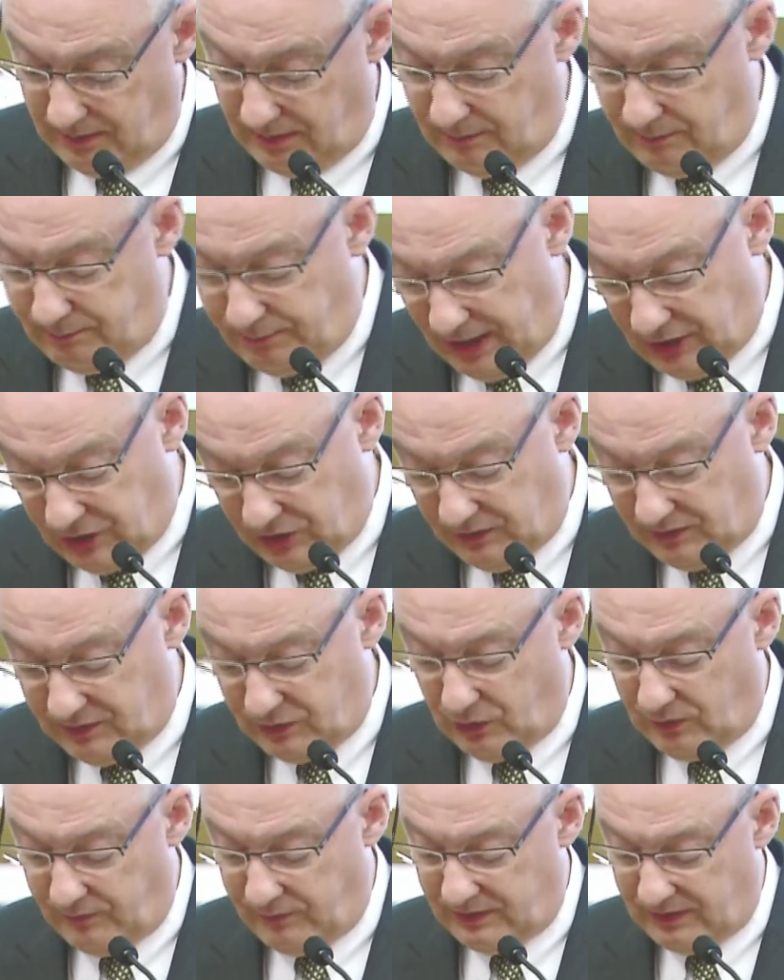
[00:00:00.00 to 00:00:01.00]
patient
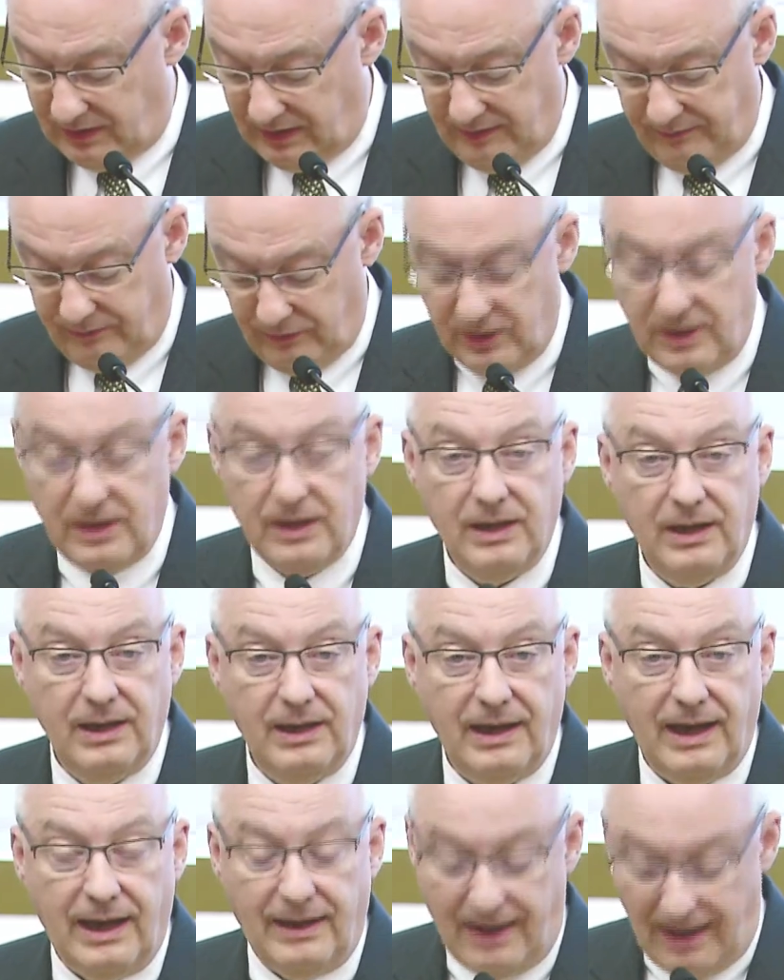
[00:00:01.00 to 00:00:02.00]
service delivery,
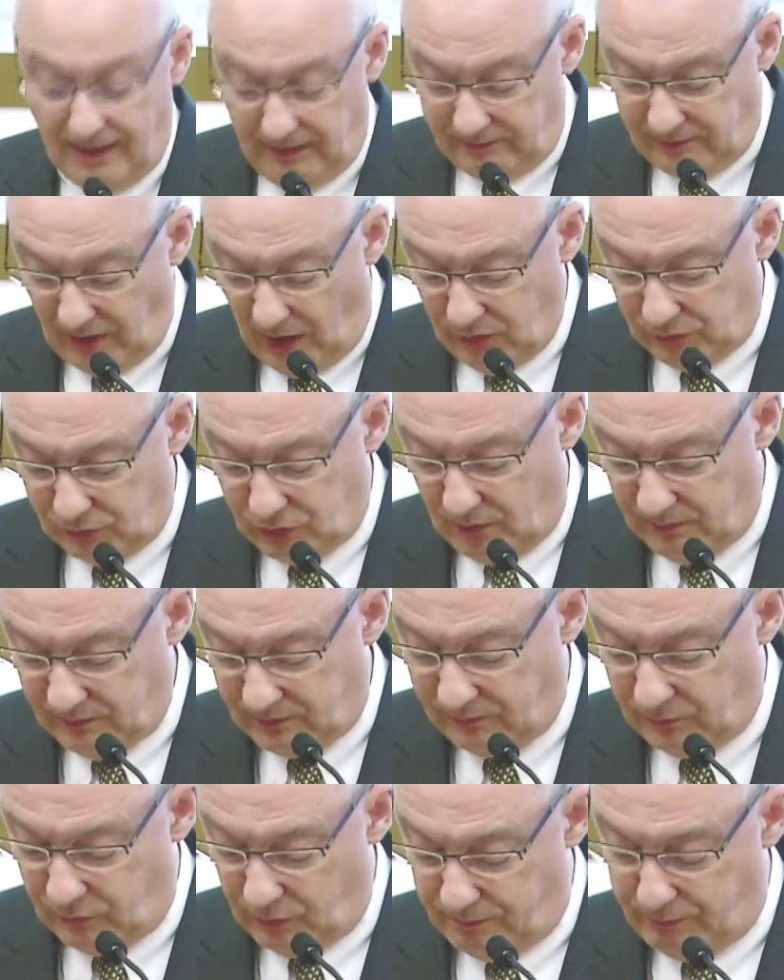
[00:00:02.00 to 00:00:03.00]
and health outcomes
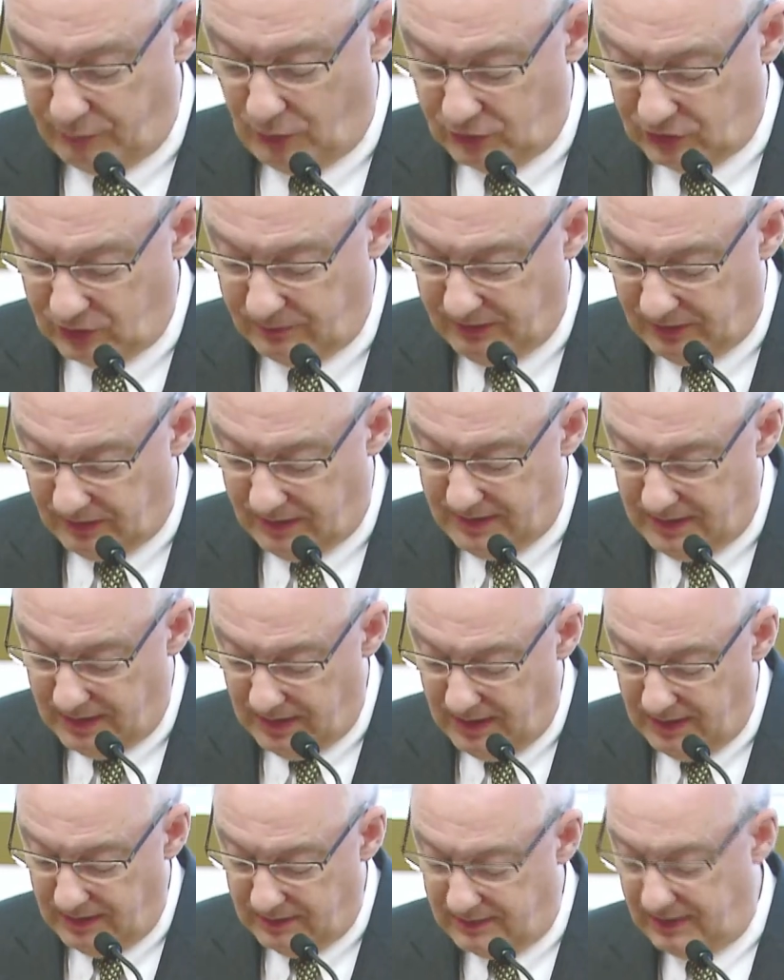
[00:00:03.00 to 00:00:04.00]
for approximately
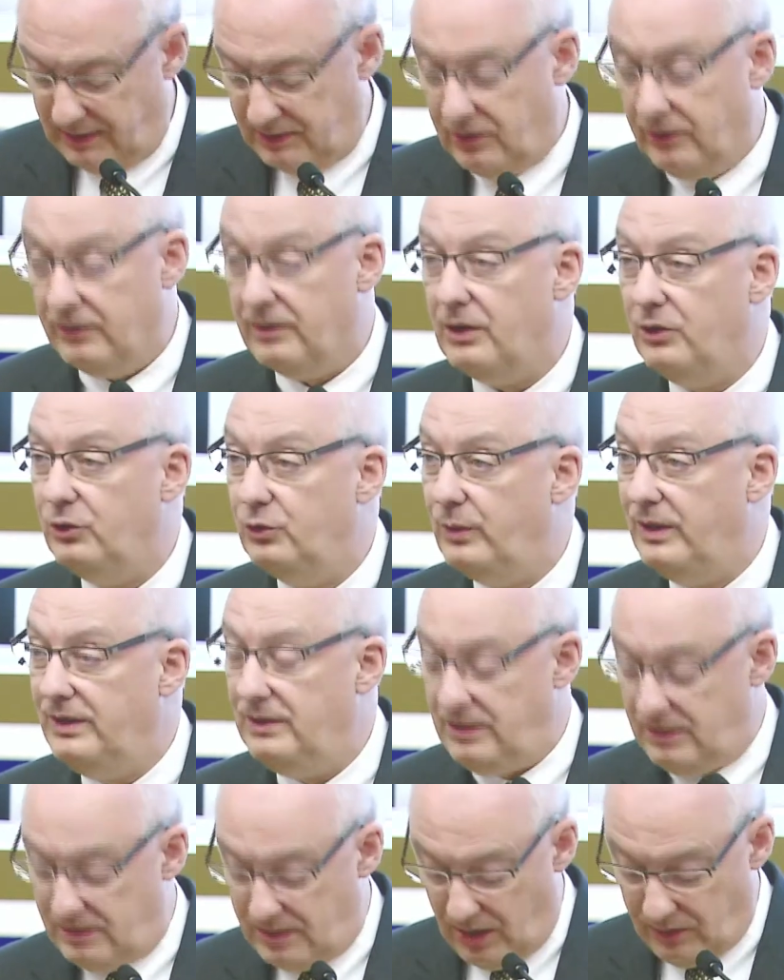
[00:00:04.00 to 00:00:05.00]

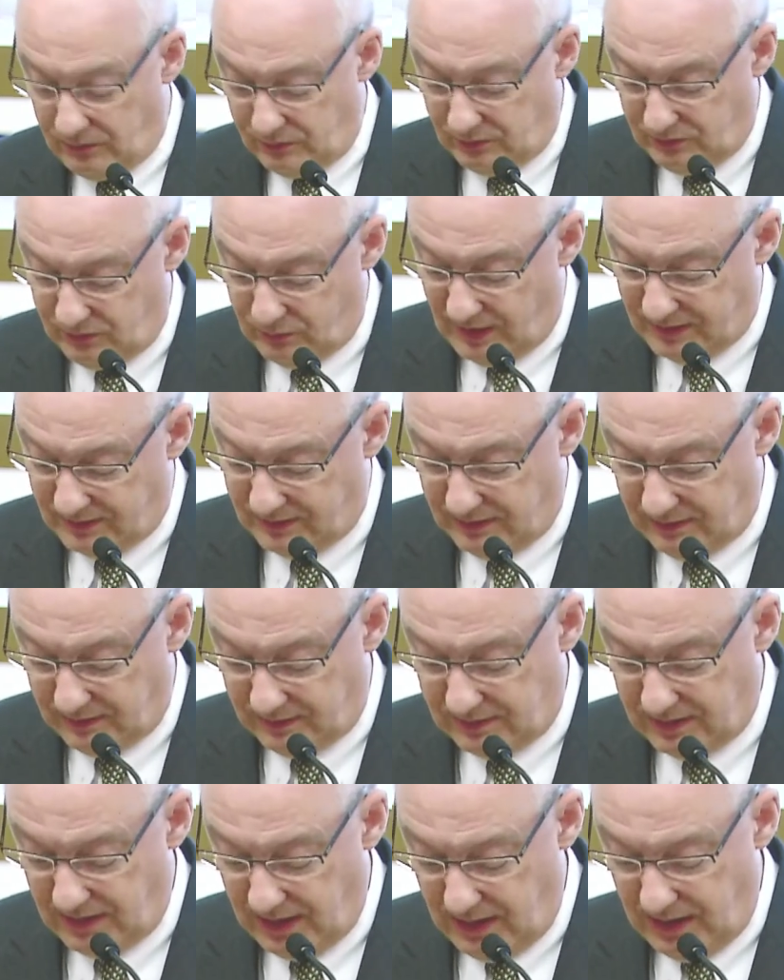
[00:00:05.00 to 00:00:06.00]
620,000 residents
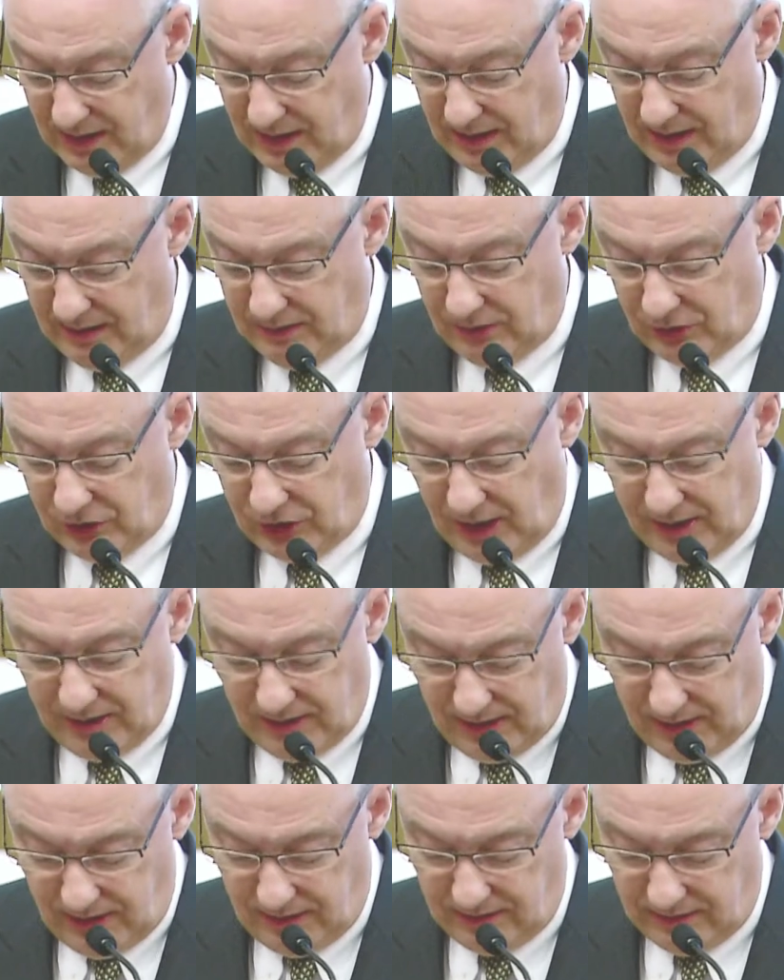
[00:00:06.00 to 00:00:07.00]
in the
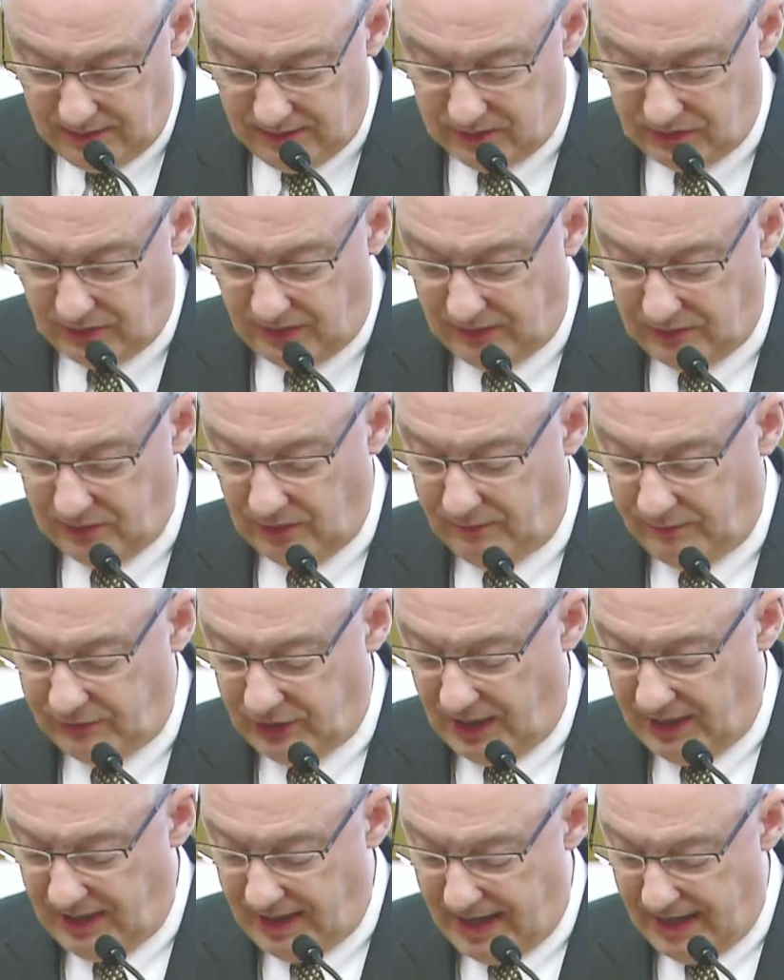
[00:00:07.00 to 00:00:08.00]
Changning district of
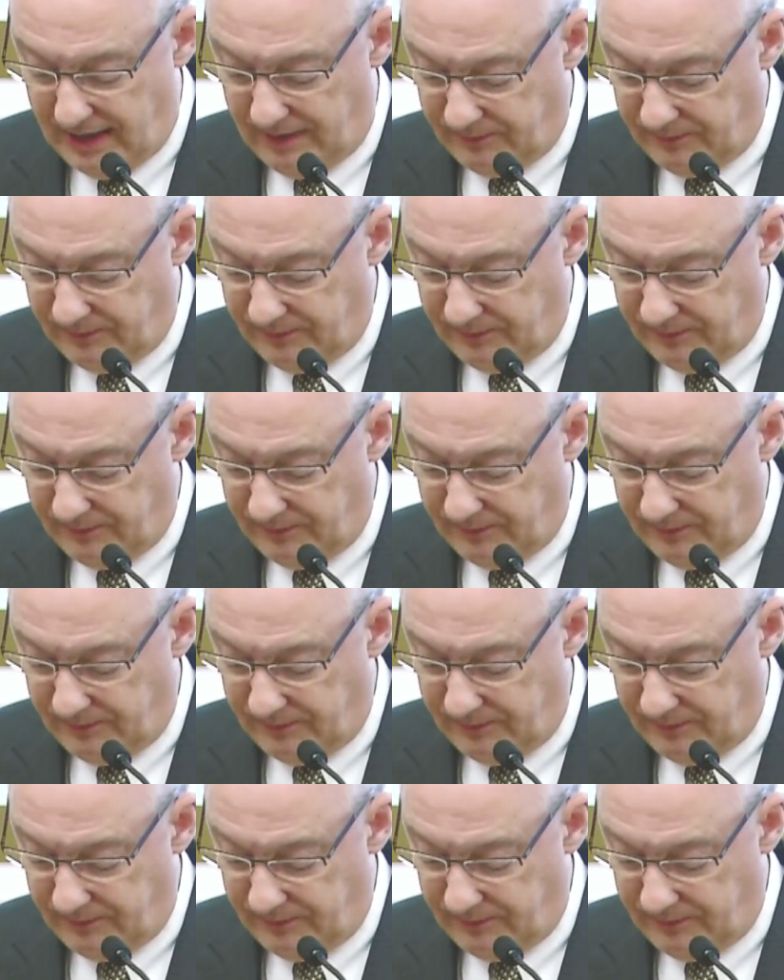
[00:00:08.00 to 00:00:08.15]
Shanghai.